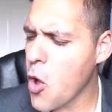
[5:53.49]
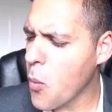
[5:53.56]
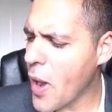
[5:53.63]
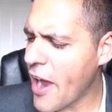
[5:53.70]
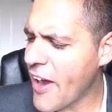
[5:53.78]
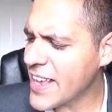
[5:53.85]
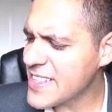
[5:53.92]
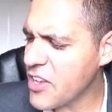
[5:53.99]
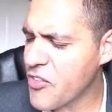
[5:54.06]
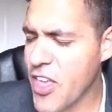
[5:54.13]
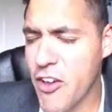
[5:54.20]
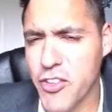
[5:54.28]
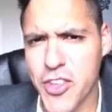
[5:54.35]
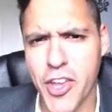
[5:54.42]
Whereas if
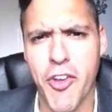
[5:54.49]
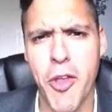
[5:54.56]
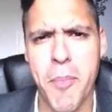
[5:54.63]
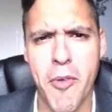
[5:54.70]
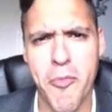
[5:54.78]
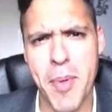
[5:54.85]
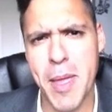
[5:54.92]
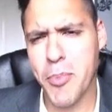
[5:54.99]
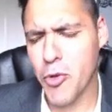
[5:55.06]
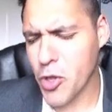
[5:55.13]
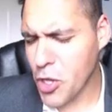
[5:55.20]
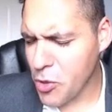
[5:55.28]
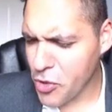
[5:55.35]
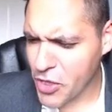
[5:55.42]
there is a group of people
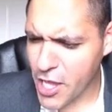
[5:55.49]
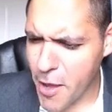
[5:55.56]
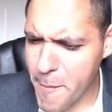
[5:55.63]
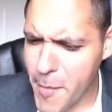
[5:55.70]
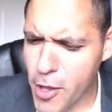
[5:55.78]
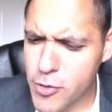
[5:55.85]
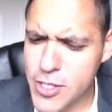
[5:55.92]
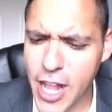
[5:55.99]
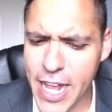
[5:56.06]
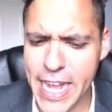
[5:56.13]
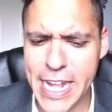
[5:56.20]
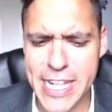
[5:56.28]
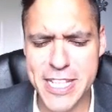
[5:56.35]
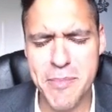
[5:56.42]
who you think are most
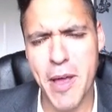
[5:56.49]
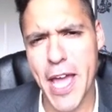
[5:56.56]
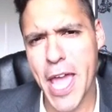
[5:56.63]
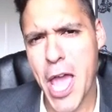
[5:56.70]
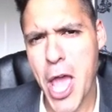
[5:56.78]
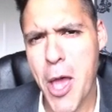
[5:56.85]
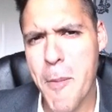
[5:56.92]
likely to buy,